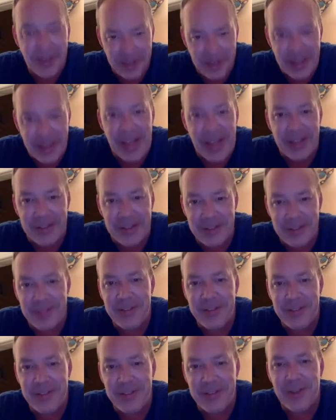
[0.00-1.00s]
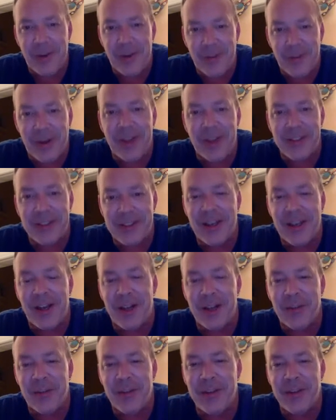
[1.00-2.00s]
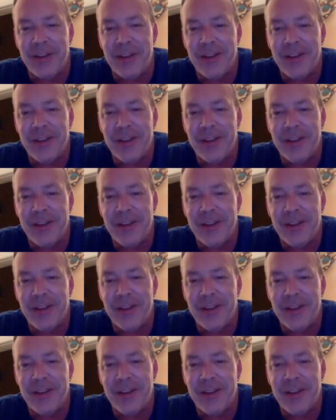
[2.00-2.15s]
That's Tomáš Salomon.